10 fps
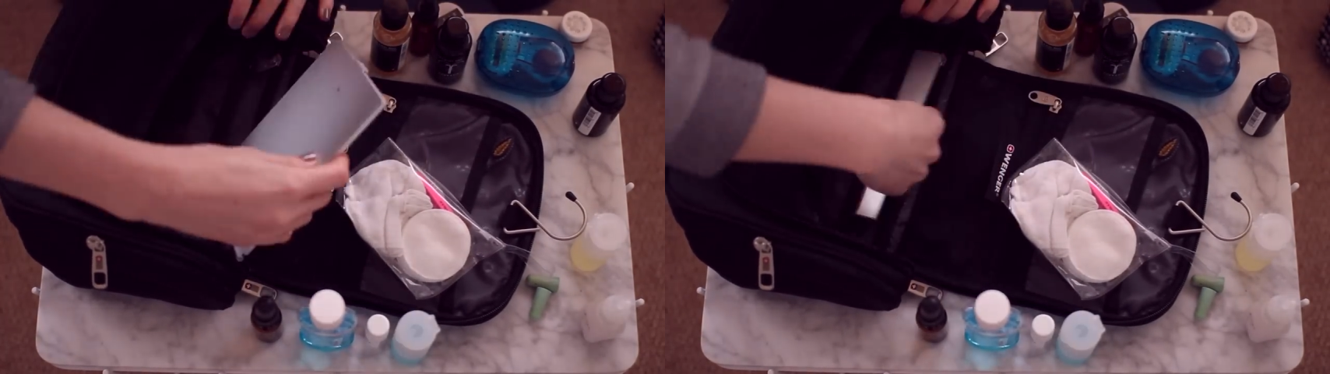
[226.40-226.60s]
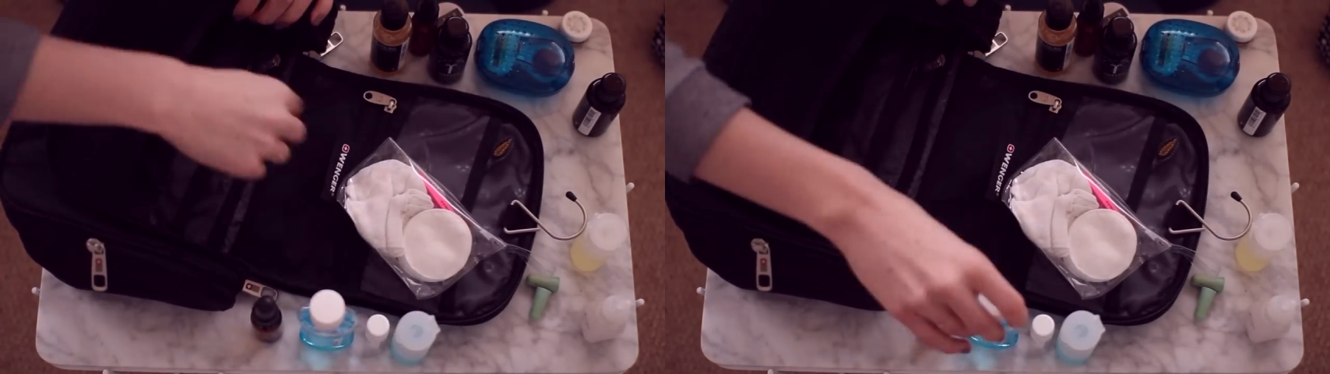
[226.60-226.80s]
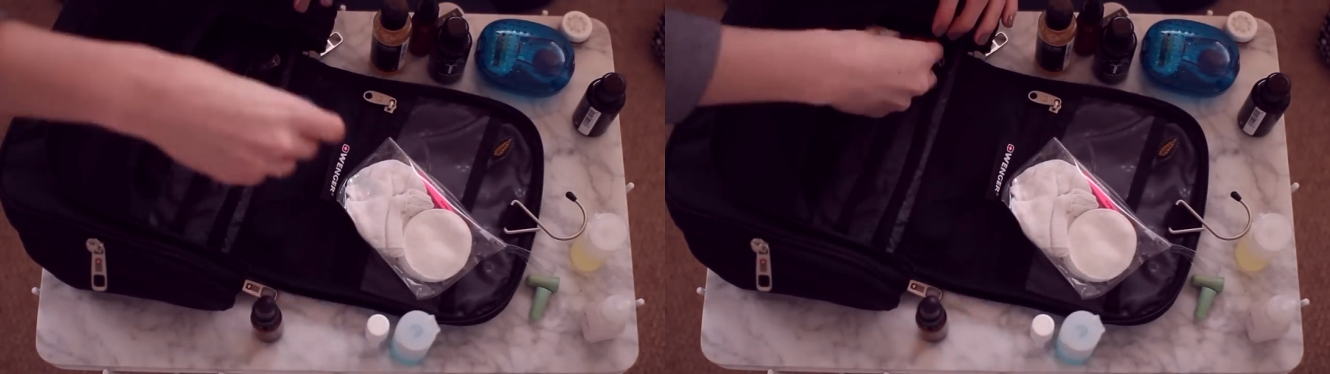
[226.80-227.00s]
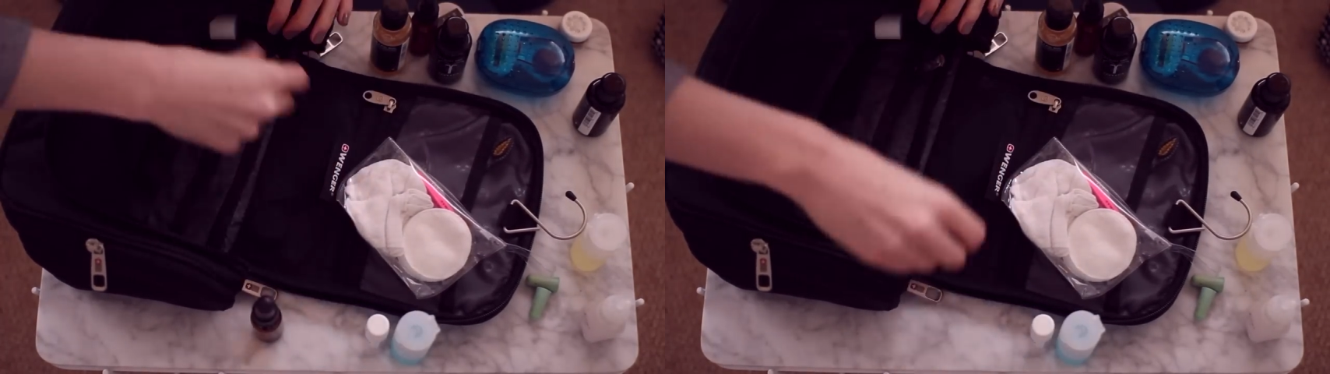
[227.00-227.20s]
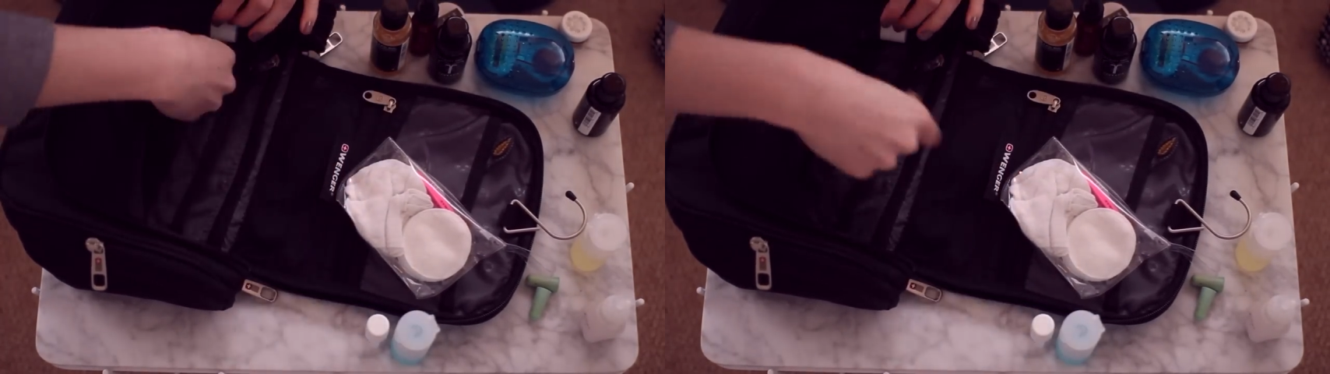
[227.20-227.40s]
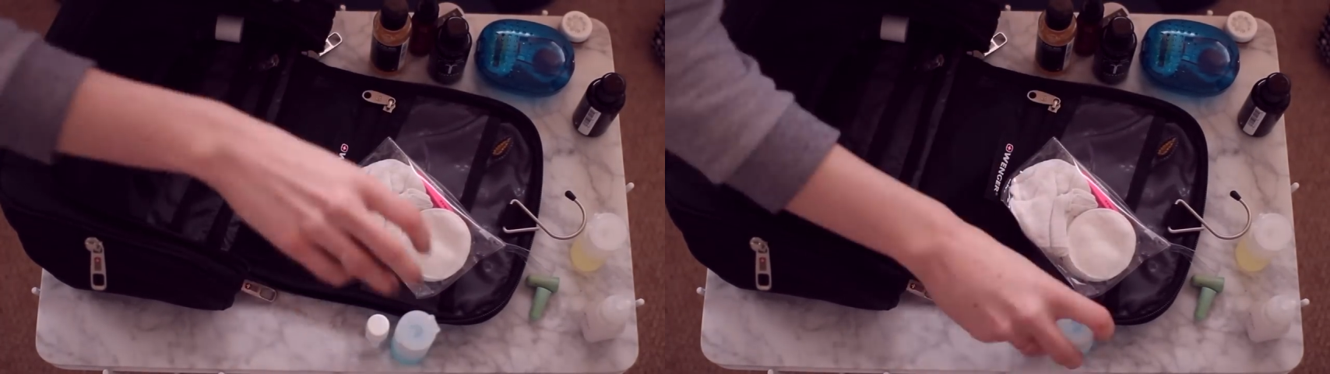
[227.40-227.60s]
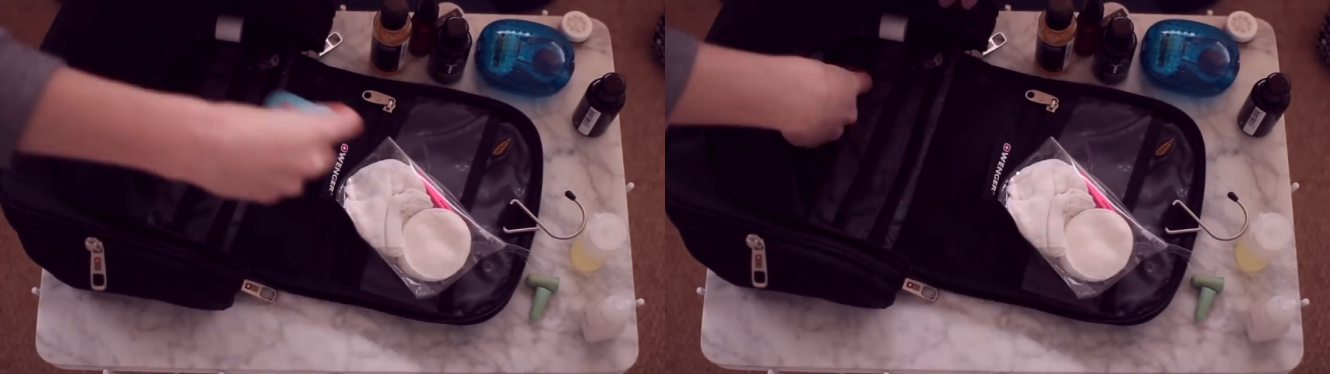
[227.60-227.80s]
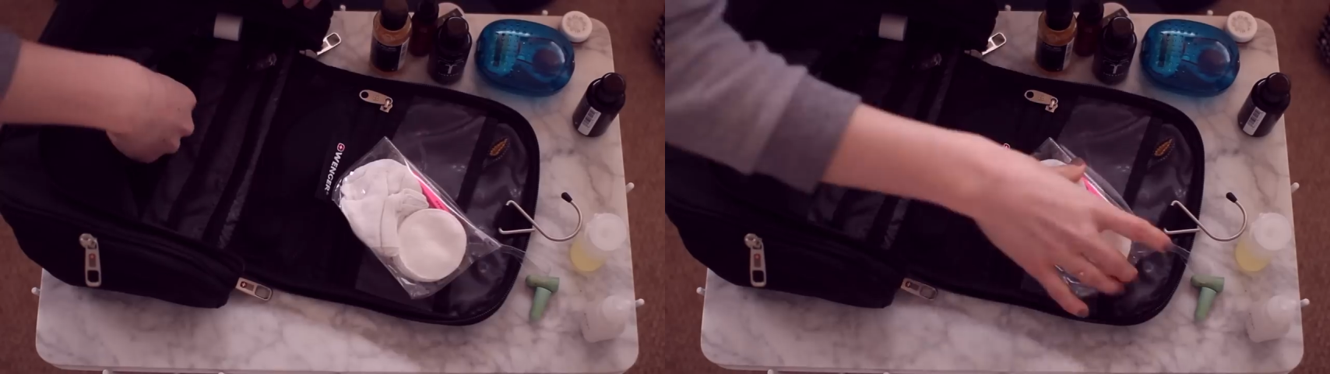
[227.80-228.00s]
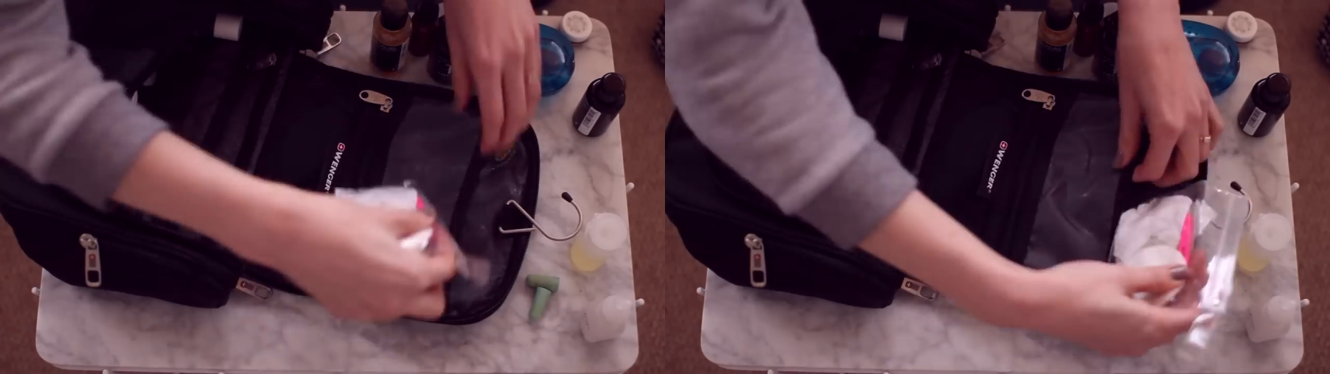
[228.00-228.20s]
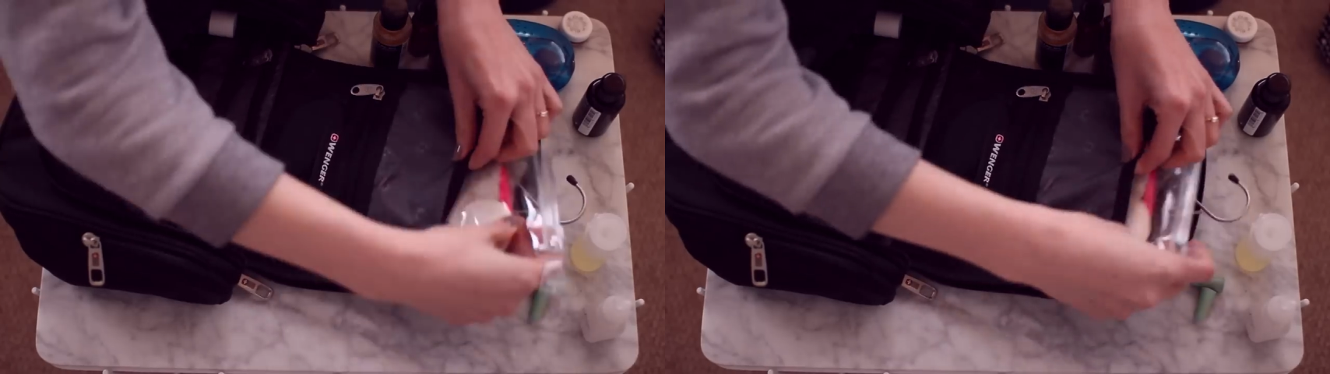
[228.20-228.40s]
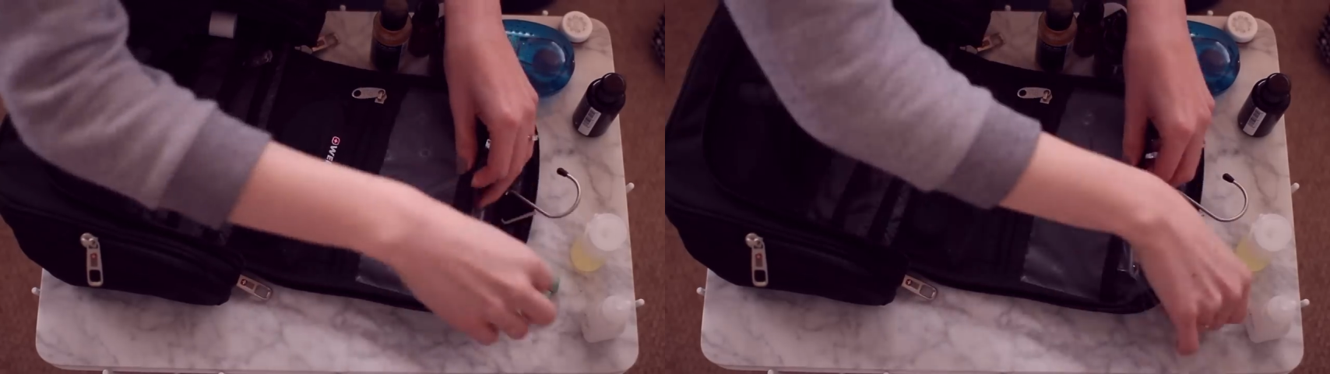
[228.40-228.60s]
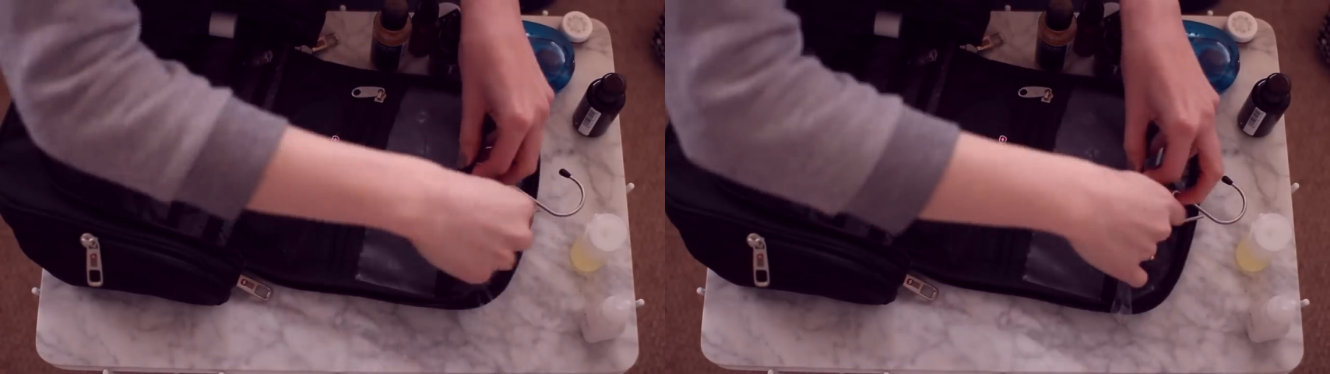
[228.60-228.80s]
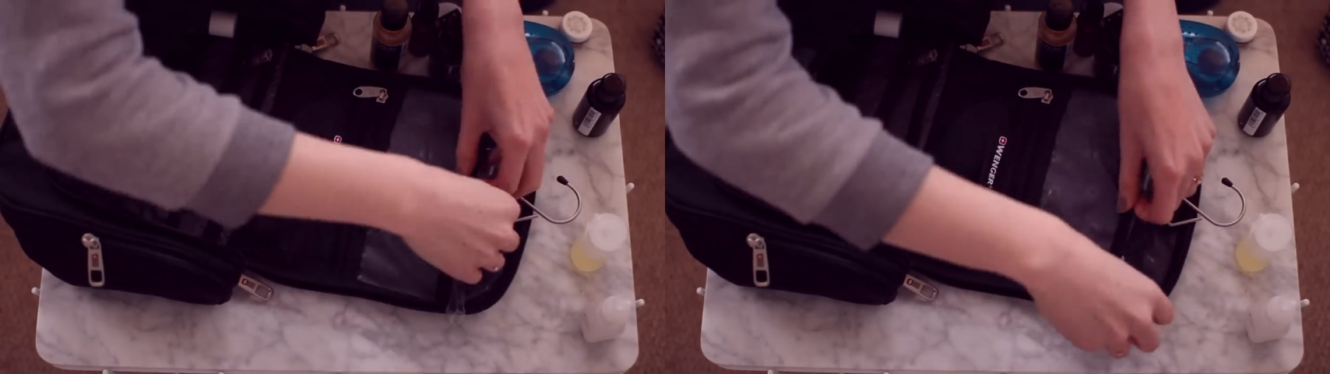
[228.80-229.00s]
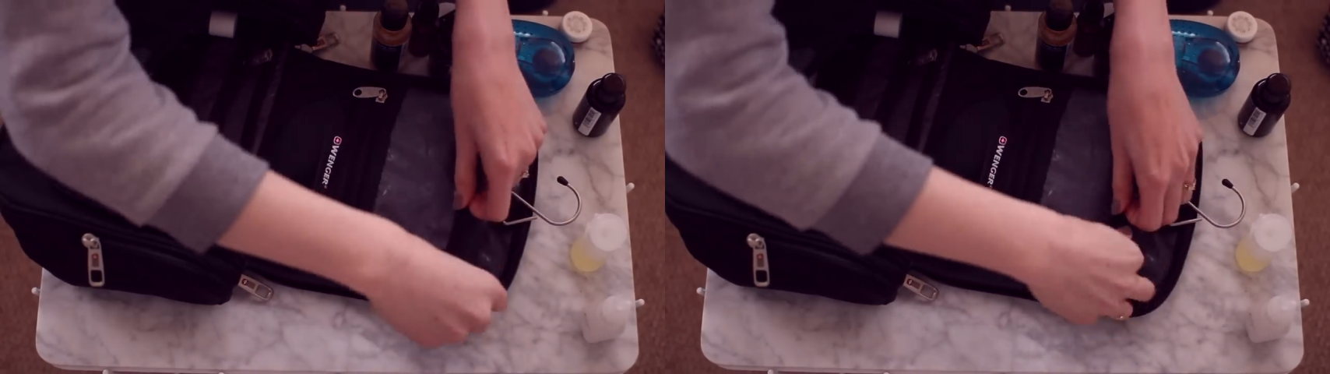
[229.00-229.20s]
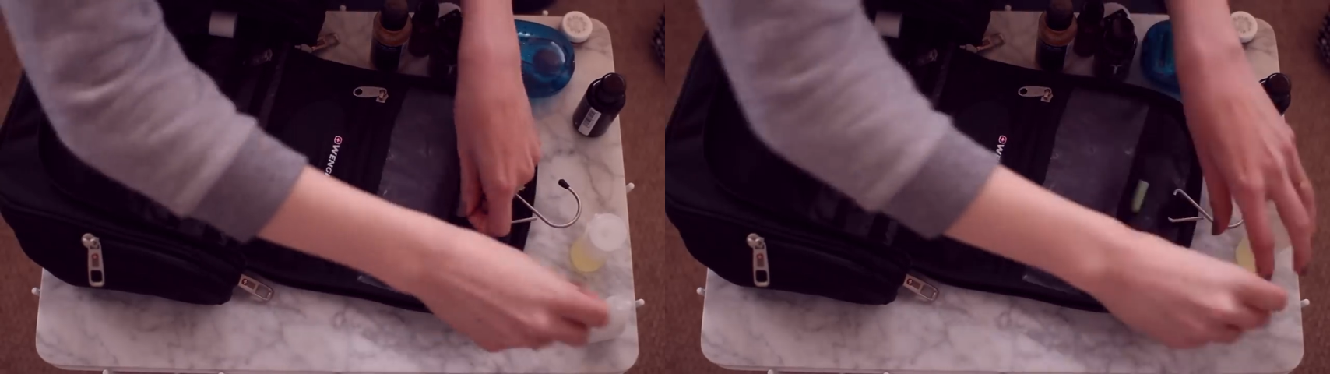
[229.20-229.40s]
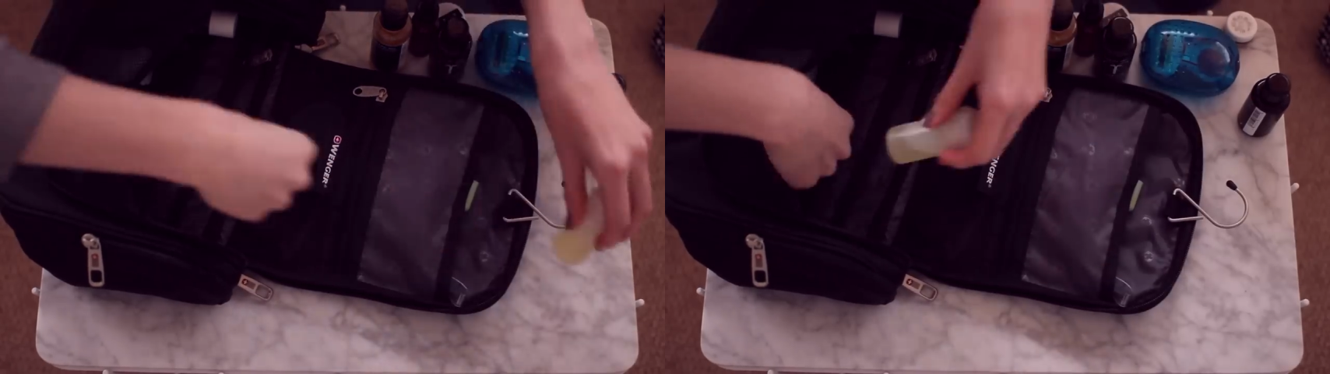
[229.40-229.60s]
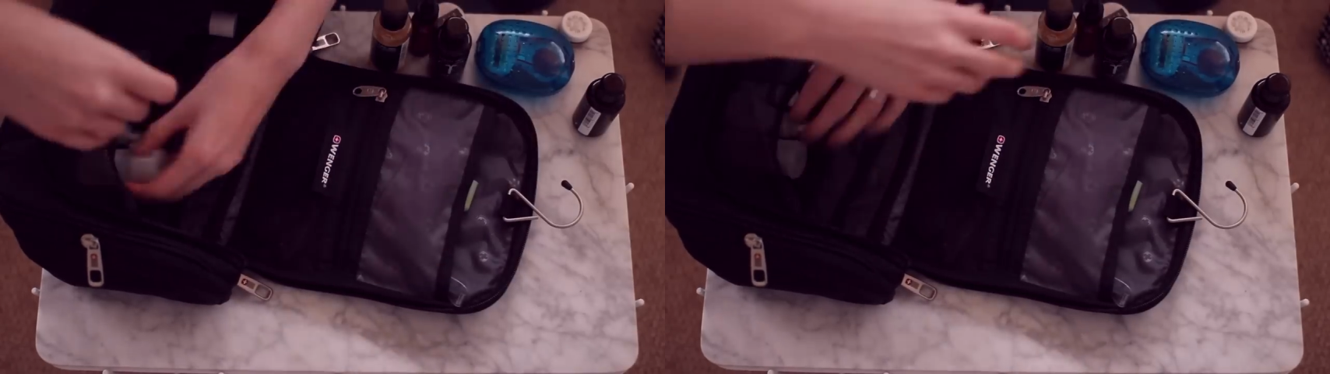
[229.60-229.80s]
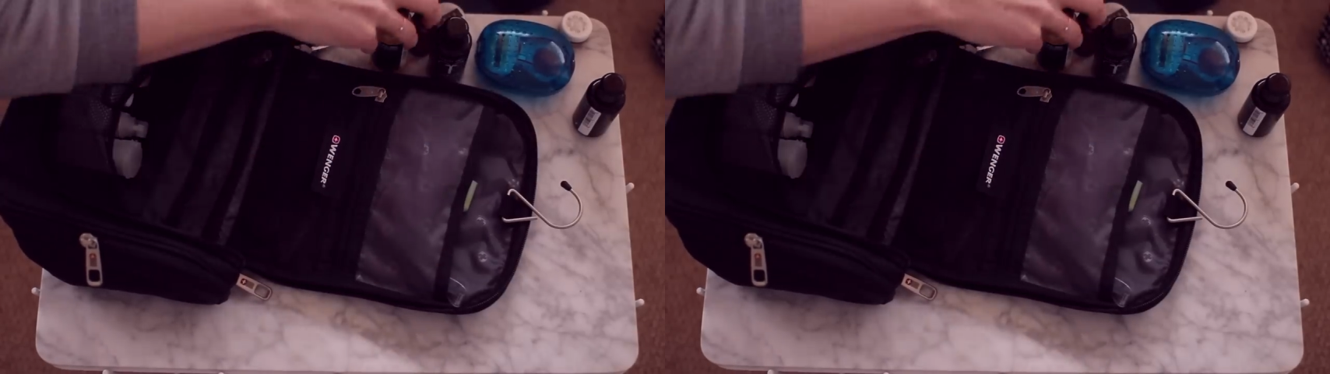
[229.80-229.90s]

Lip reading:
Nobody's mouth can be seen.